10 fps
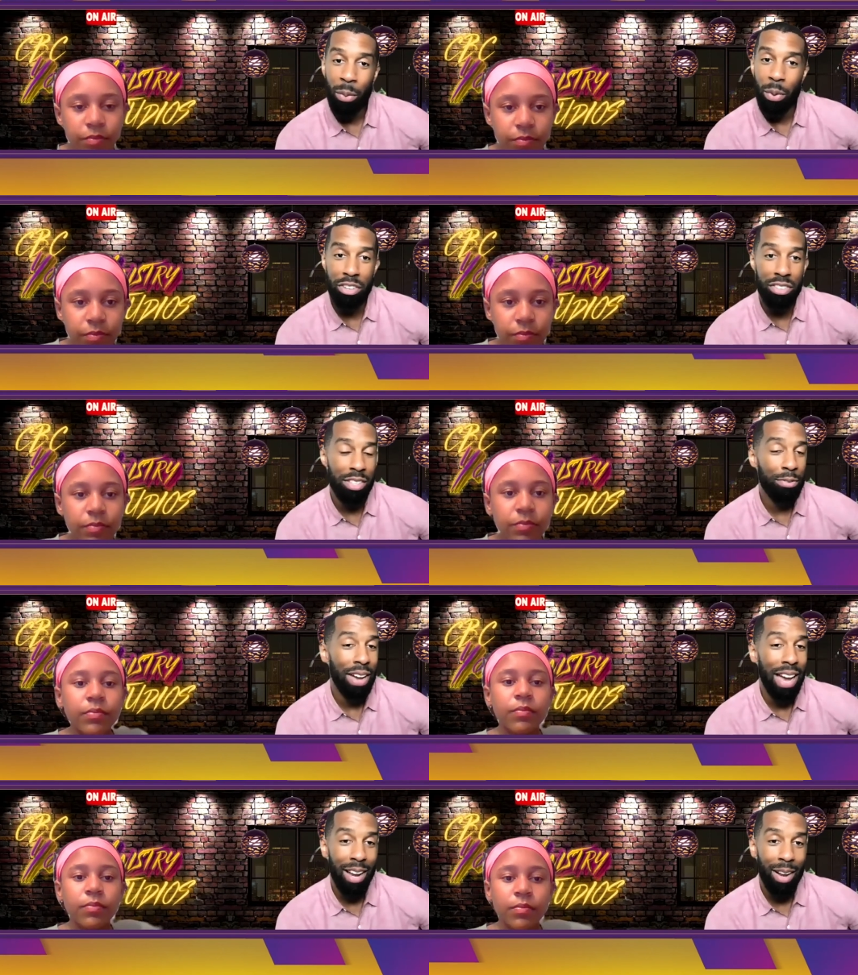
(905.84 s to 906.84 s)
Speaker 1: which is just
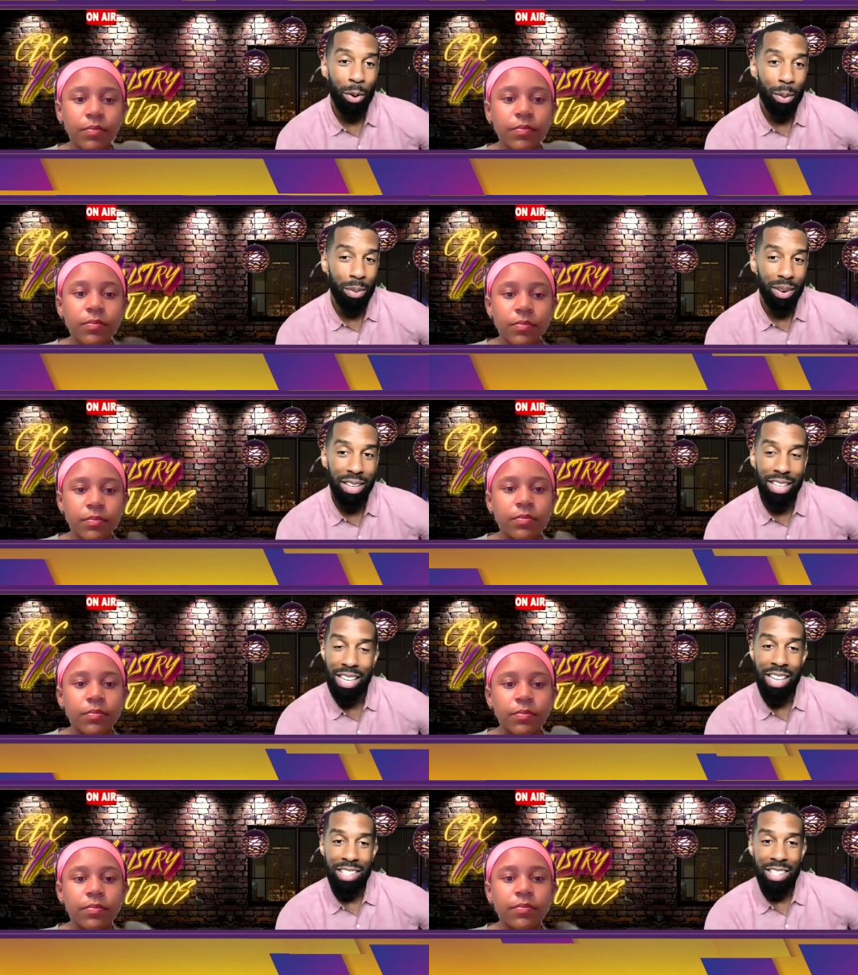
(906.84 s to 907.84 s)
fried cornbread.
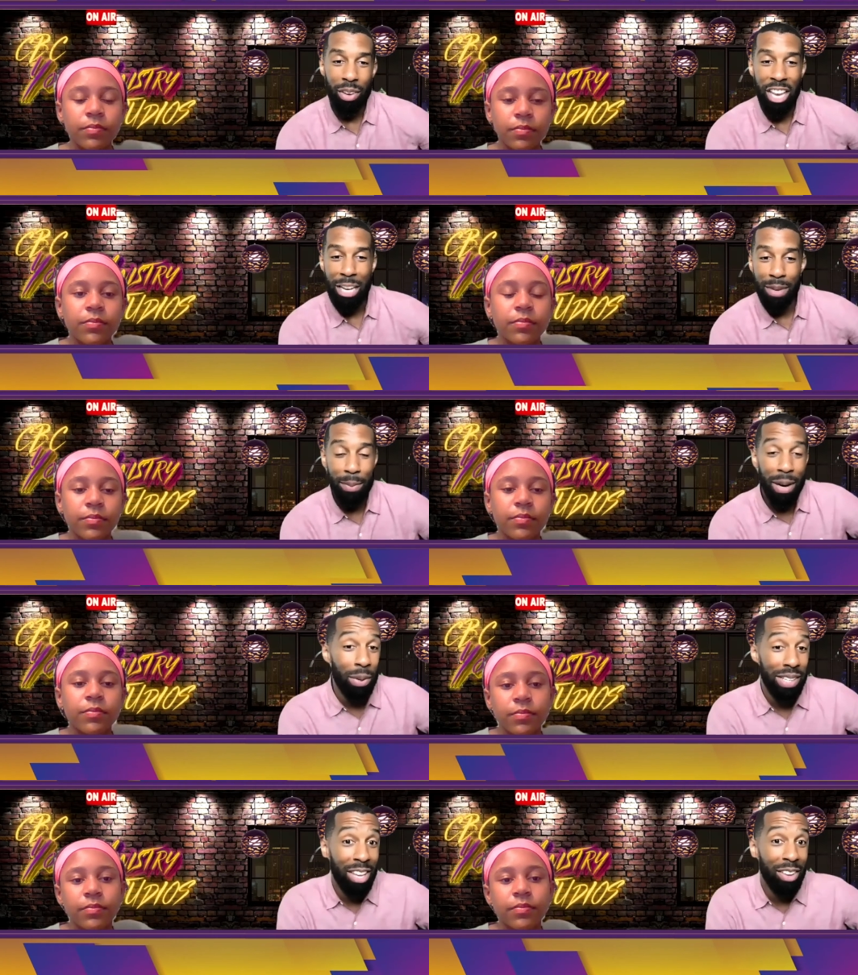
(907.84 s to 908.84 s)
So catch depending on what day
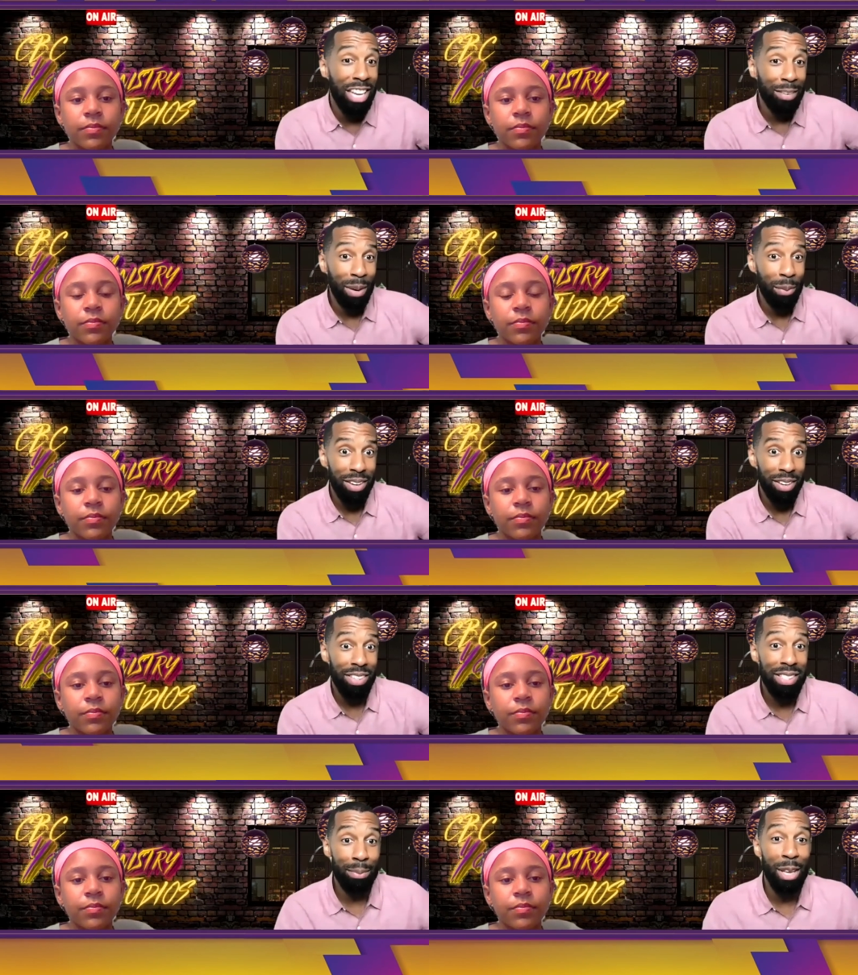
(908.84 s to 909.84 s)
you catch me and what the rest
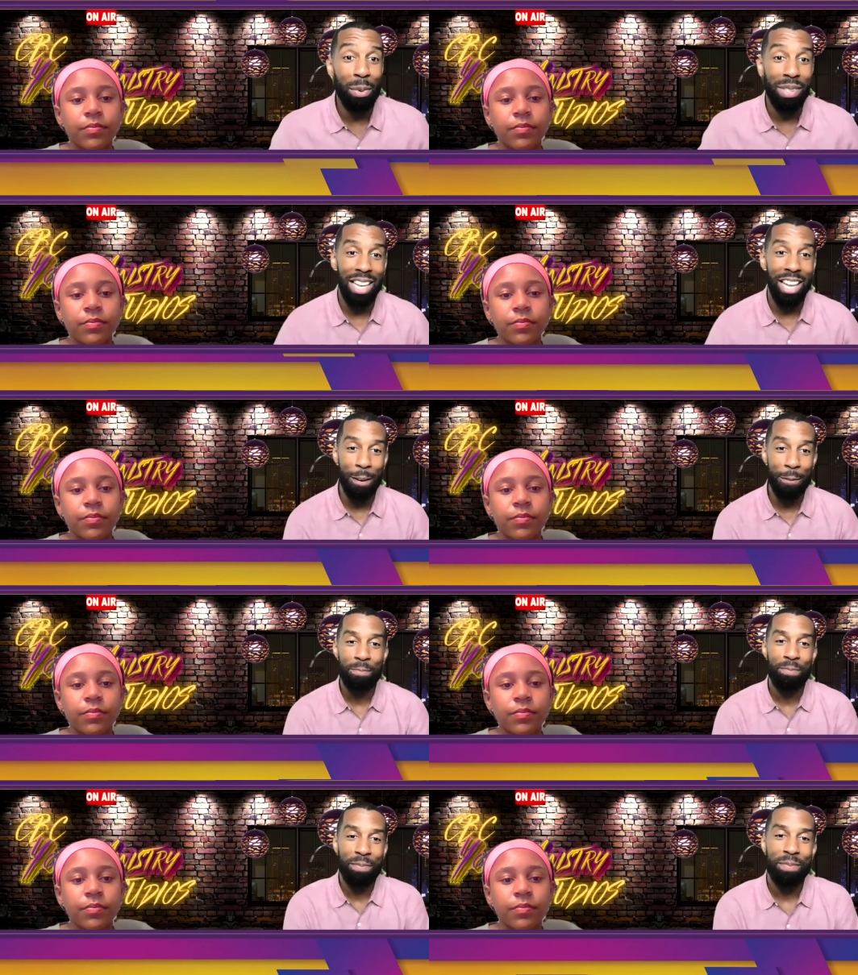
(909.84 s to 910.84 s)
of the menu is like.
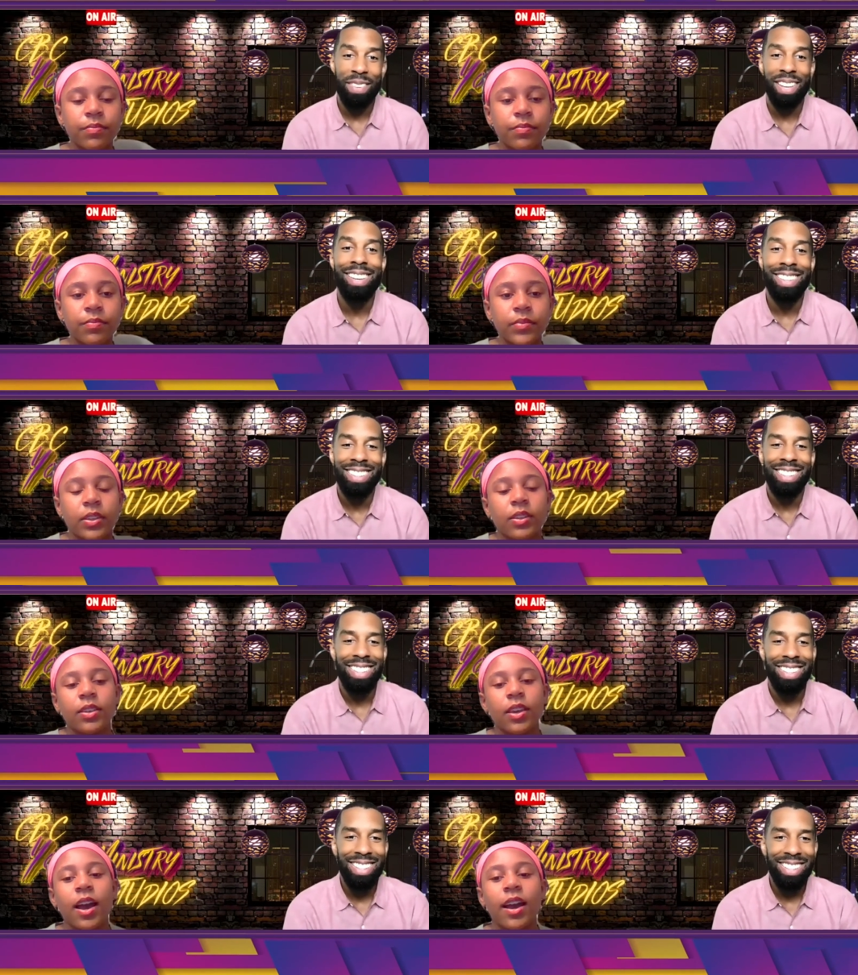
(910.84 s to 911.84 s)

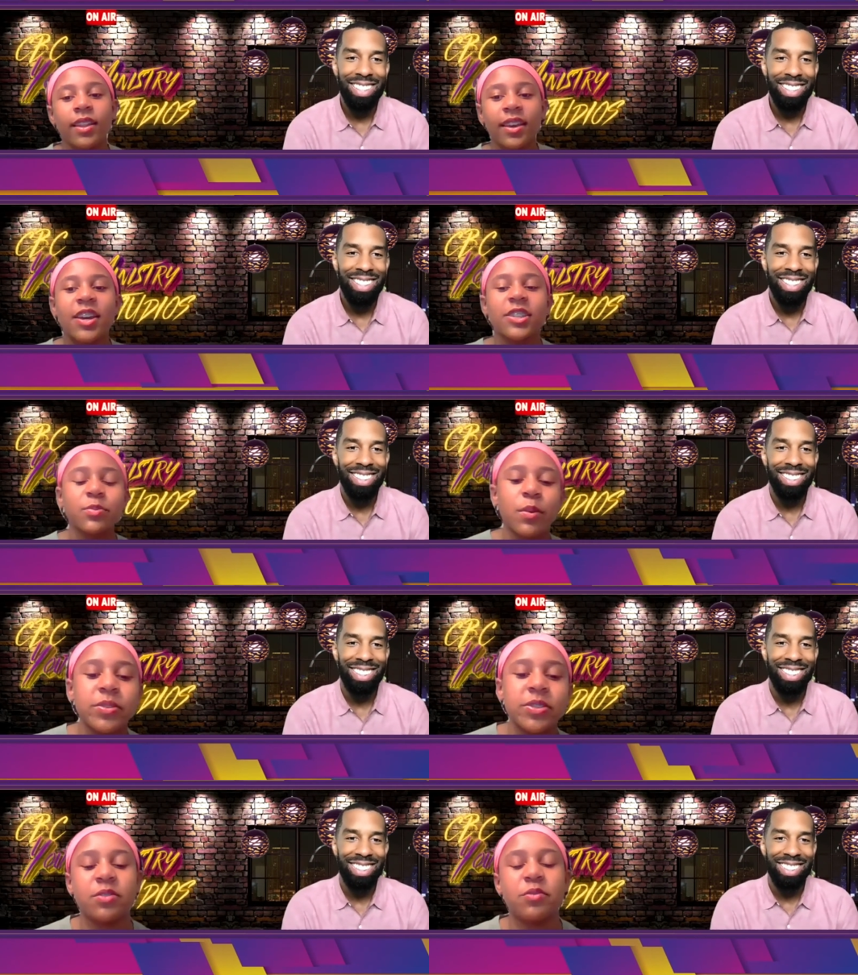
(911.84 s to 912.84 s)
Speaker 2: Yeah, I like hush
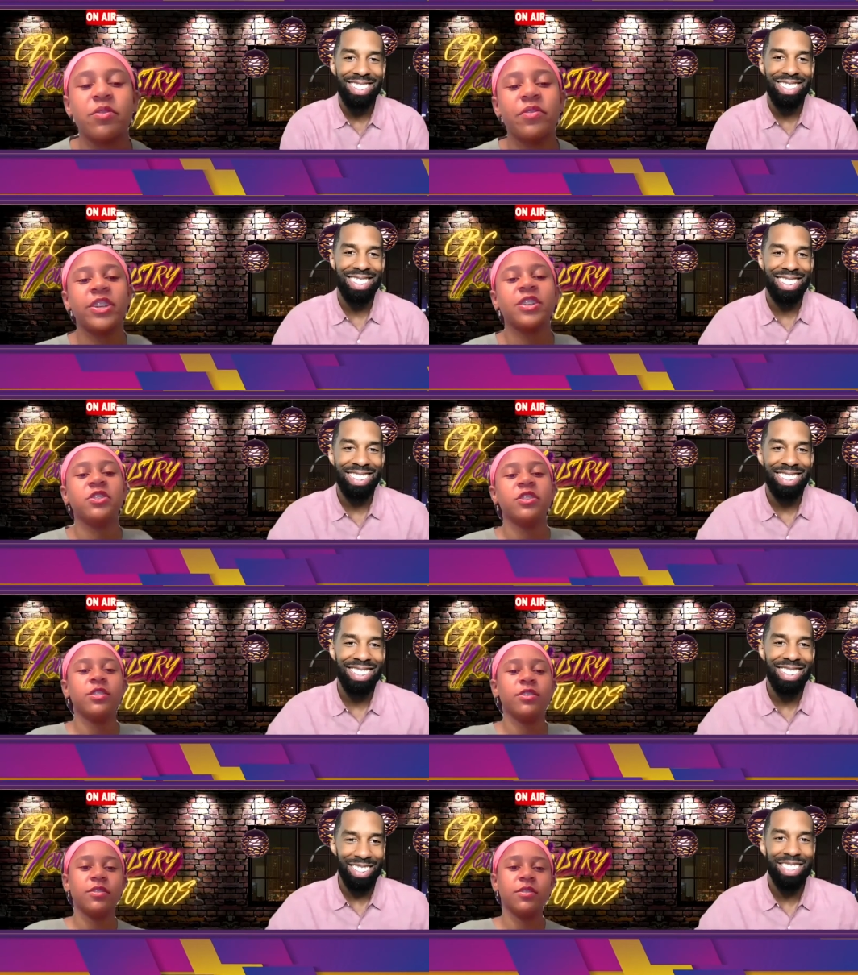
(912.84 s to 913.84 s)
puppies too with fish and
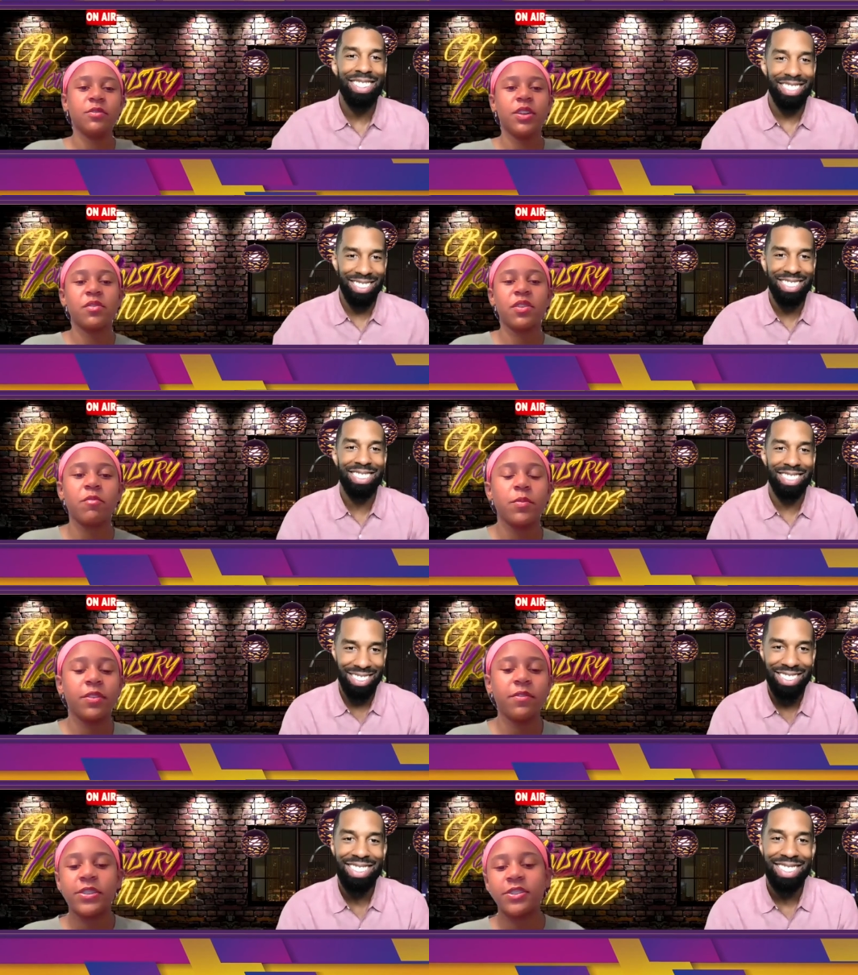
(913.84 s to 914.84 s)
whatever. have big
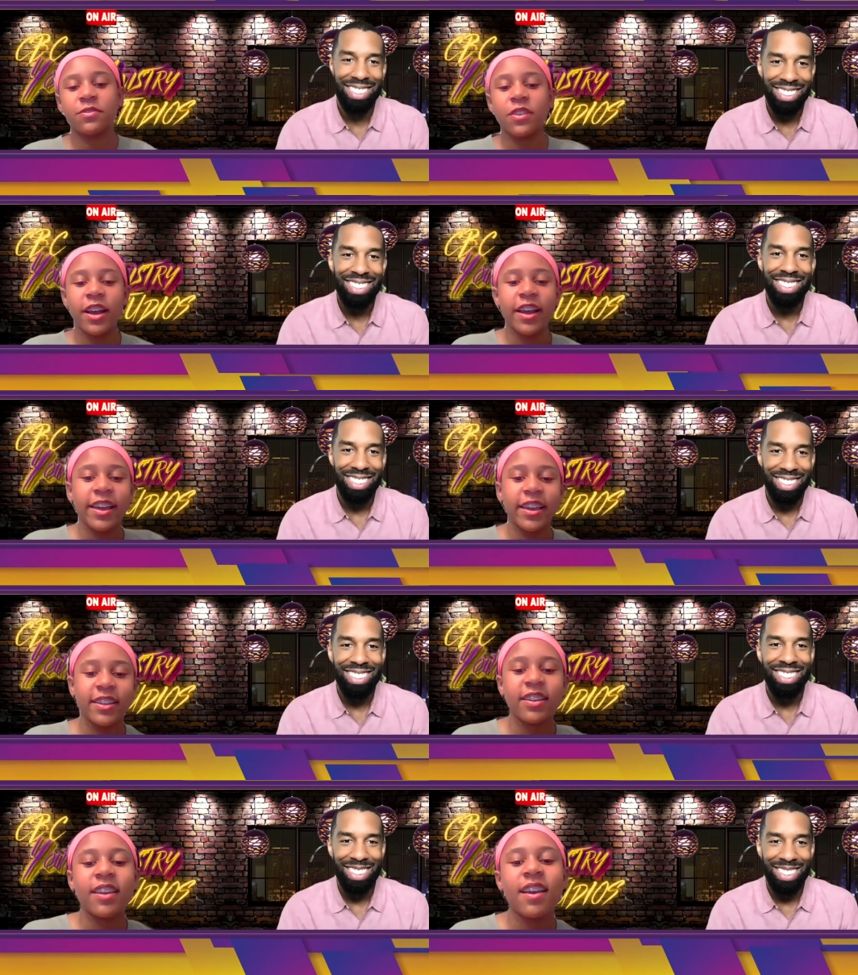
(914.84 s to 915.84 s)
fish fry and
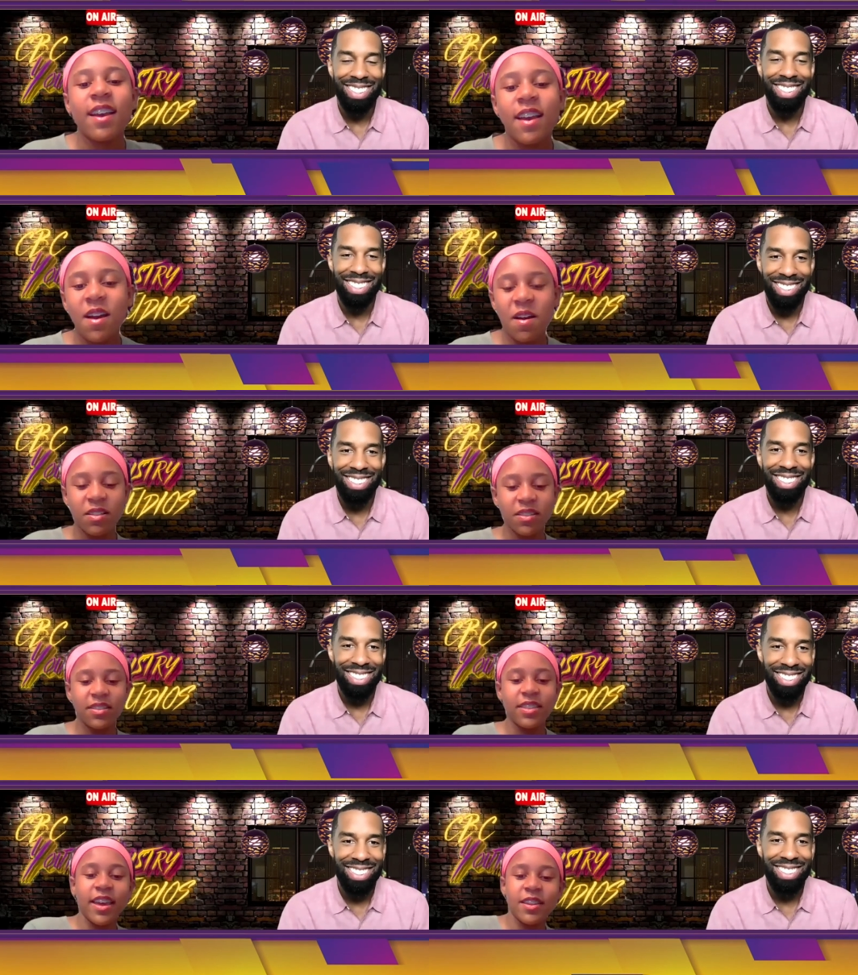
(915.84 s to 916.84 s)
all of
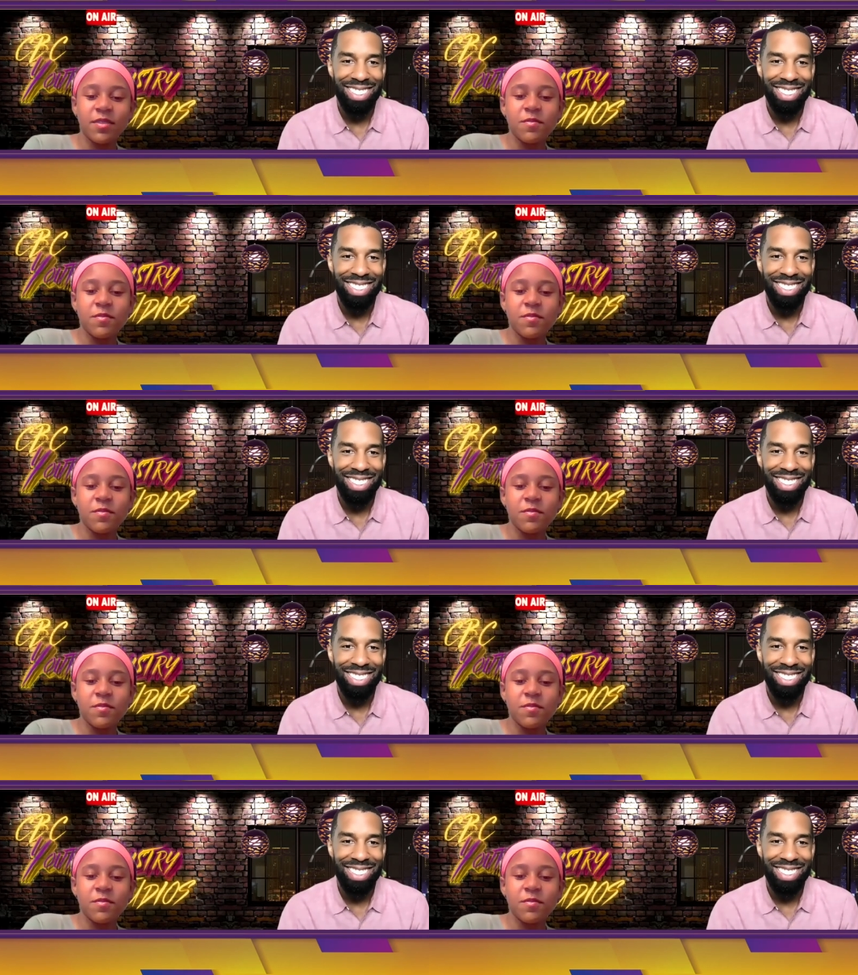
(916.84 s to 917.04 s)
that.